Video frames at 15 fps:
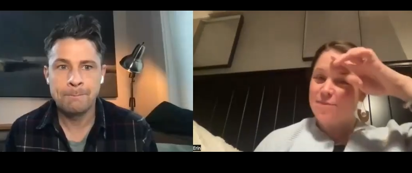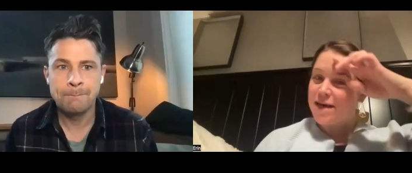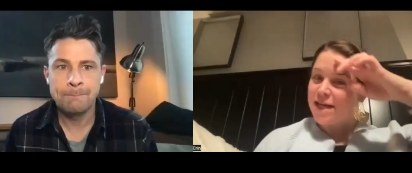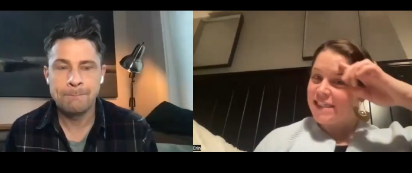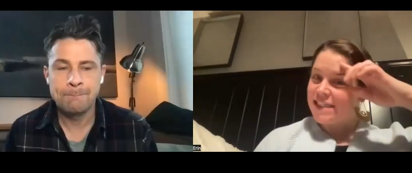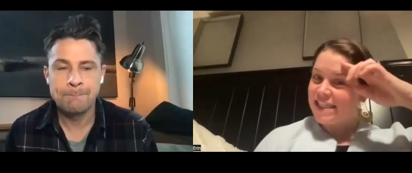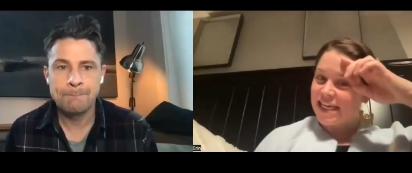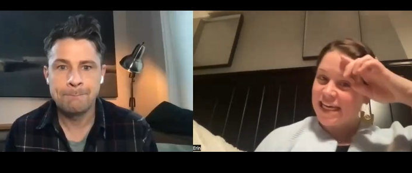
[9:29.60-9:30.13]

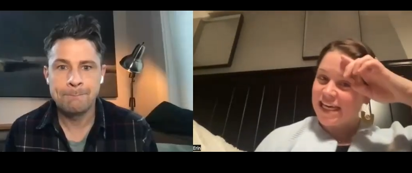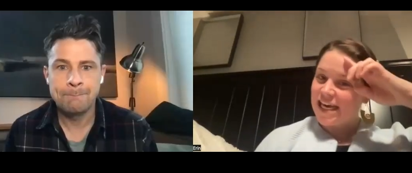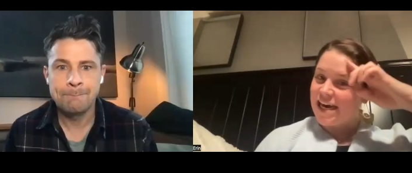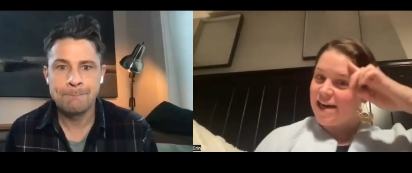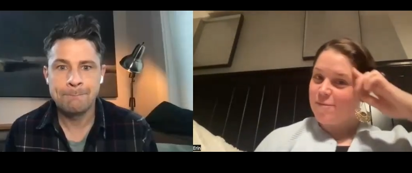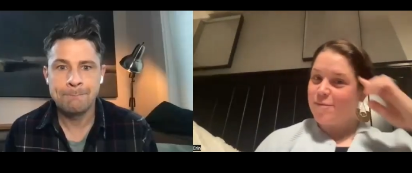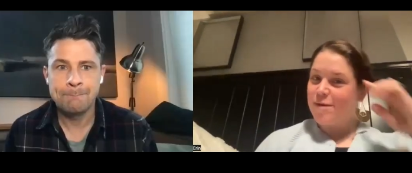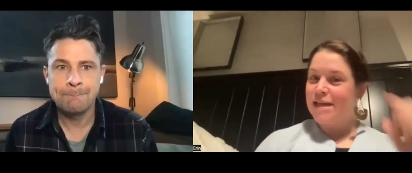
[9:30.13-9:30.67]
Speaker 1: amazing.
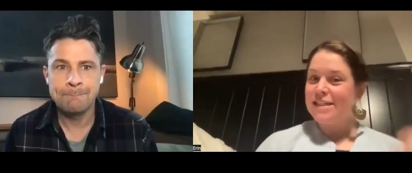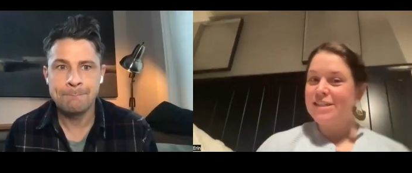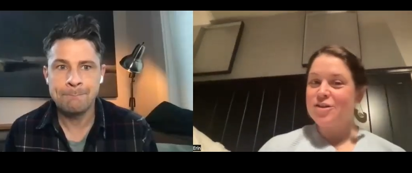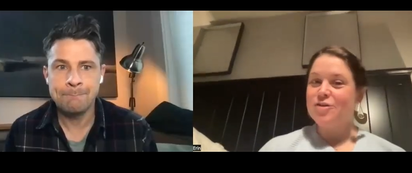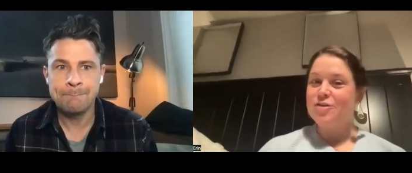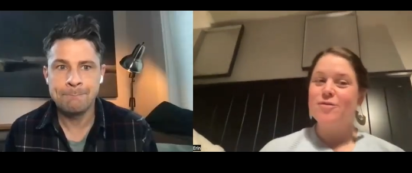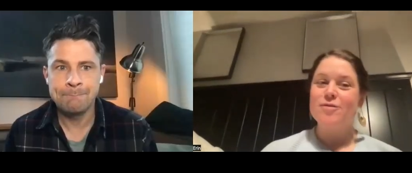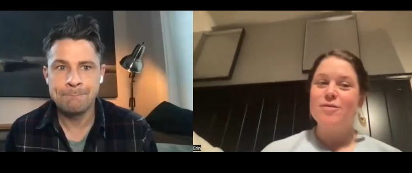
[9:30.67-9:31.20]
Um, and do
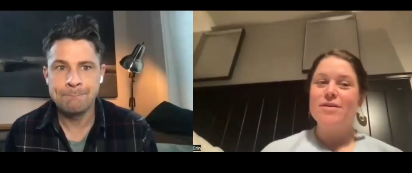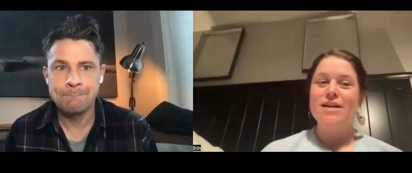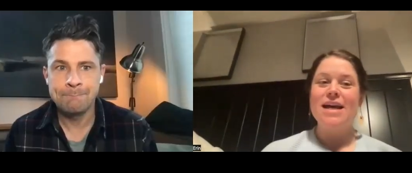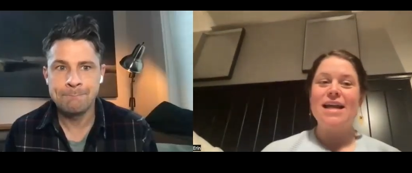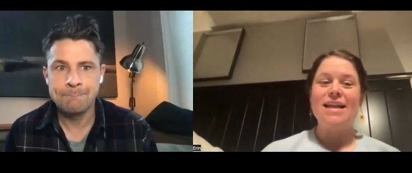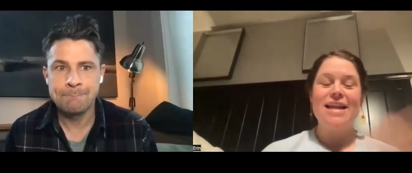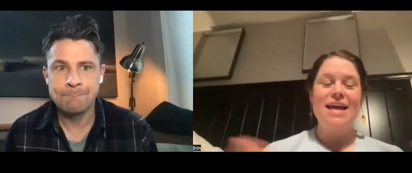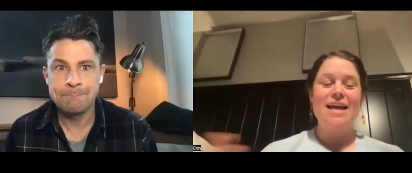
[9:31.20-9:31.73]
mm-hmm. you
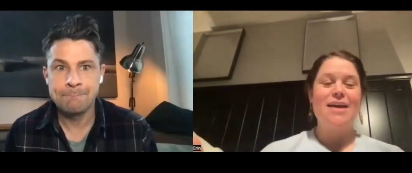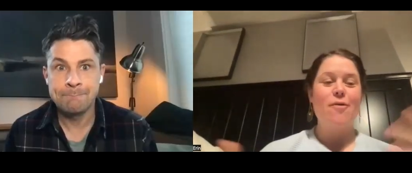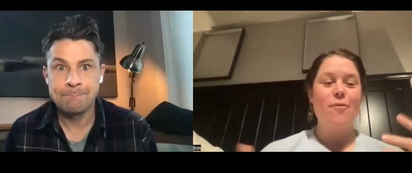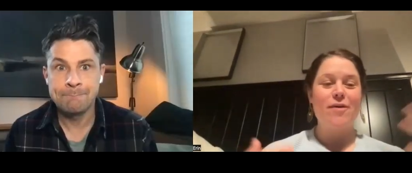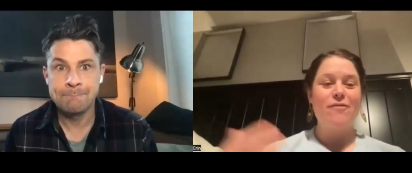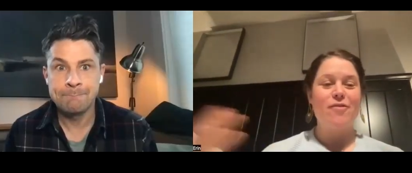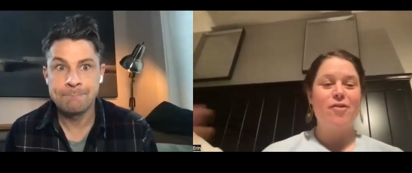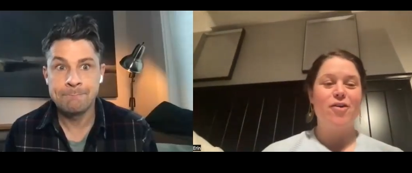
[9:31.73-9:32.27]
and like
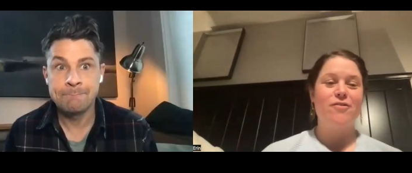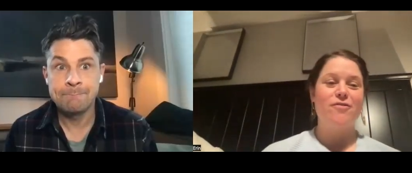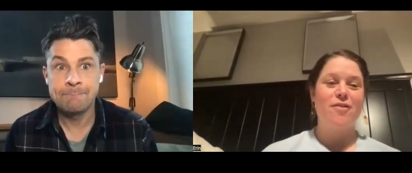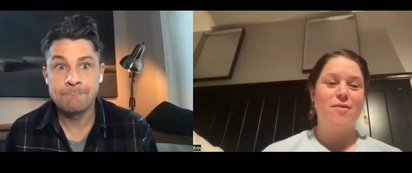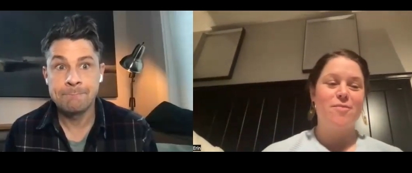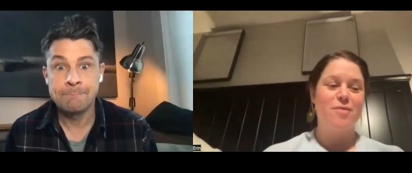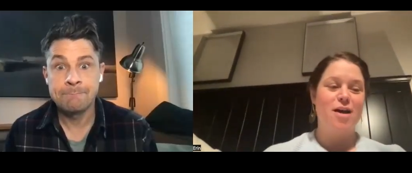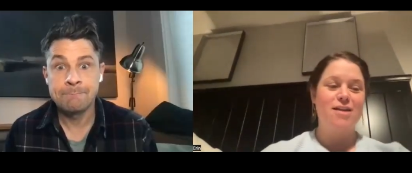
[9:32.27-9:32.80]
we've heard
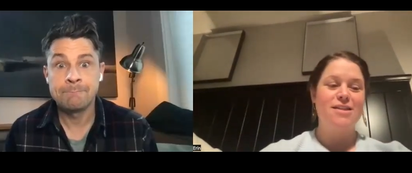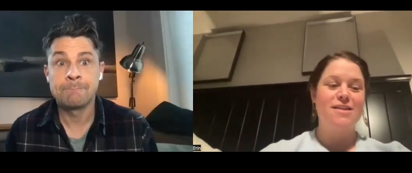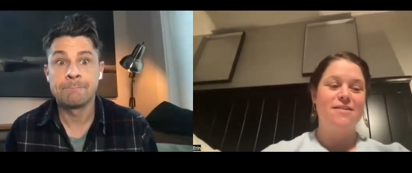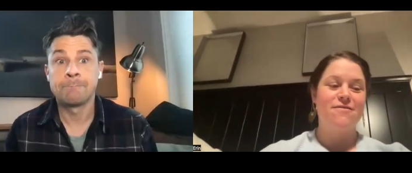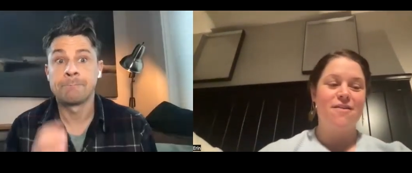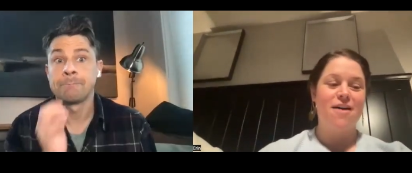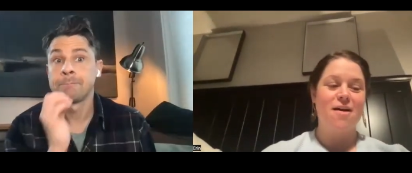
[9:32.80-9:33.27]
from lots of